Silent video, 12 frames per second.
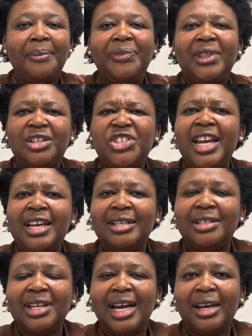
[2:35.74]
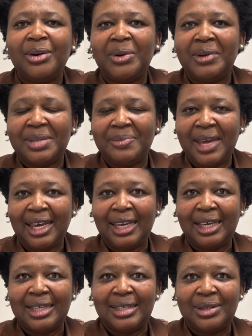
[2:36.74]
The challenge I always
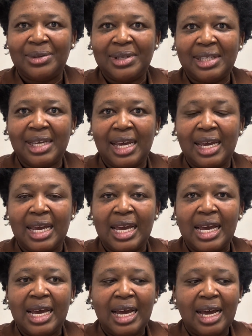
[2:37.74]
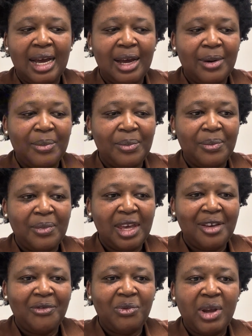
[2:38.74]
make is to say,
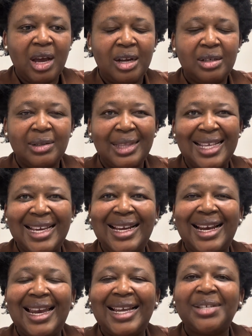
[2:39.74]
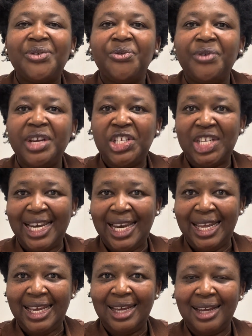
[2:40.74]
if we are to think less rigidly
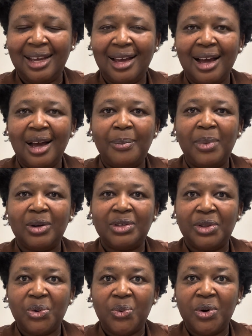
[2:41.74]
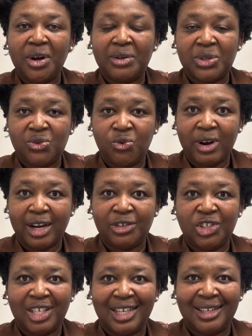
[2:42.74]
about the work
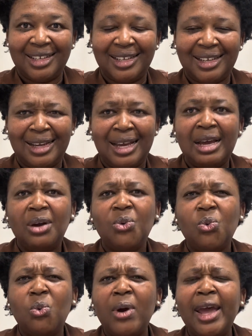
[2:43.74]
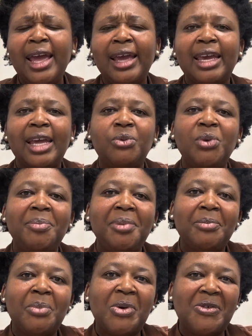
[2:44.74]
structure, where can we be
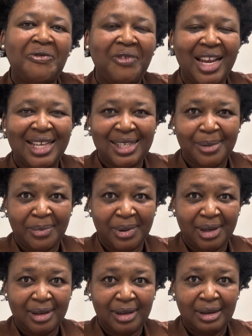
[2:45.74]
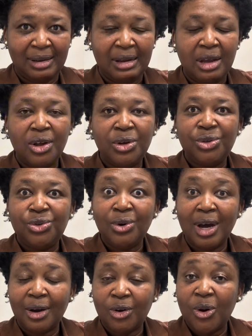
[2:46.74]
more flexible to
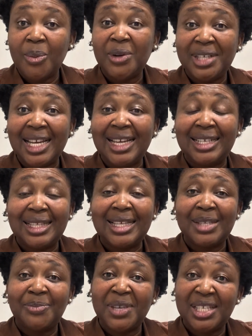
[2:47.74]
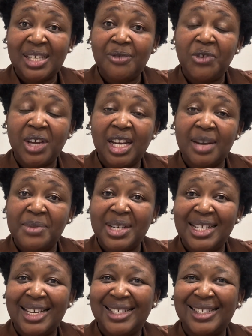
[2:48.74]
accommodate the specific
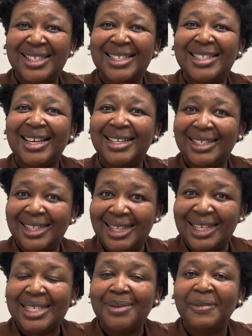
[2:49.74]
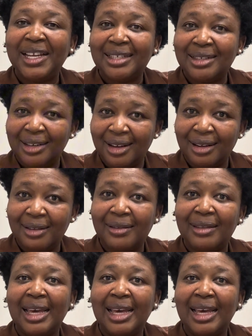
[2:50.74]
limitations that this mental health